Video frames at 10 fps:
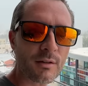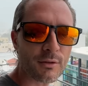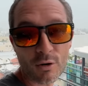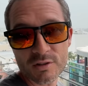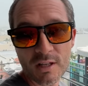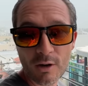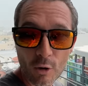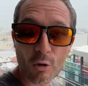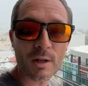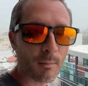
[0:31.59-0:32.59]
Thursday
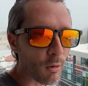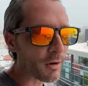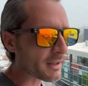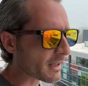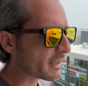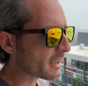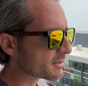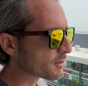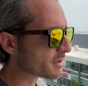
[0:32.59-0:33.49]
early morning, I guess you